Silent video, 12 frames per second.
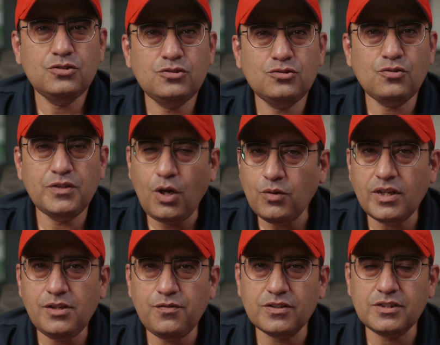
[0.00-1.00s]
So without
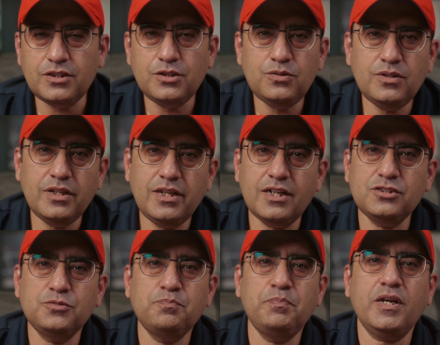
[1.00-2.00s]
any further ado,
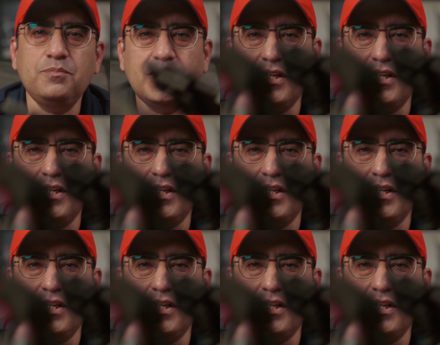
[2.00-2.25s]
let's pick up the